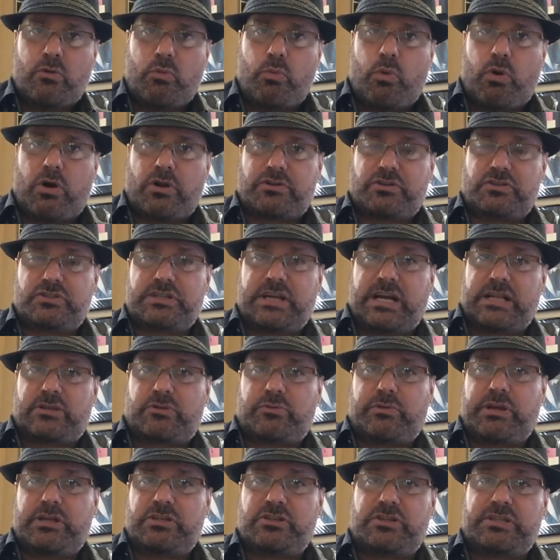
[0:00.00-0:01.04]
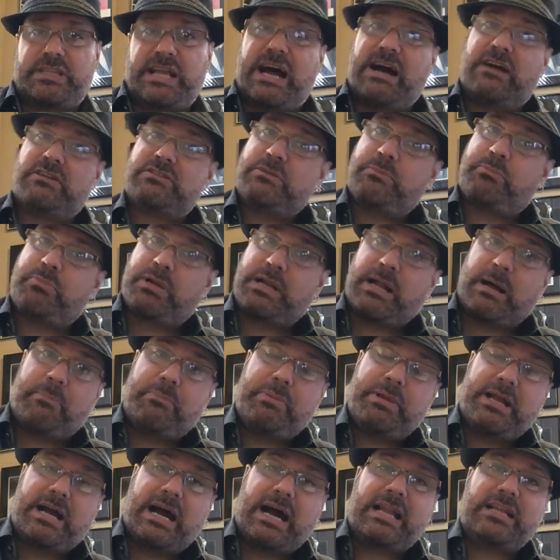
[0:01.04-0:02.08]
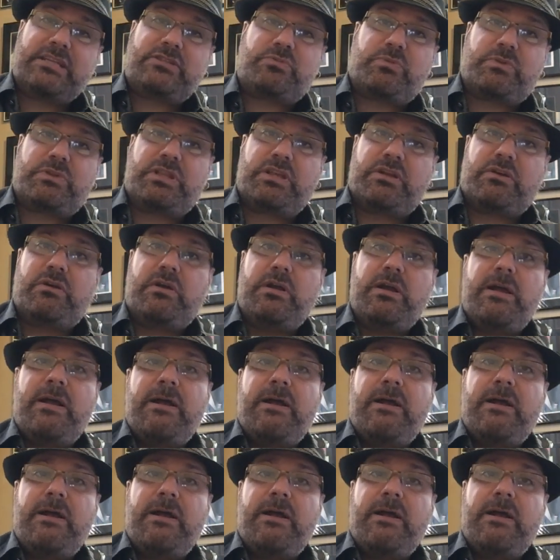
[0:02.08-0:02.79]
Walters got $300,000. But I'll be honest with you.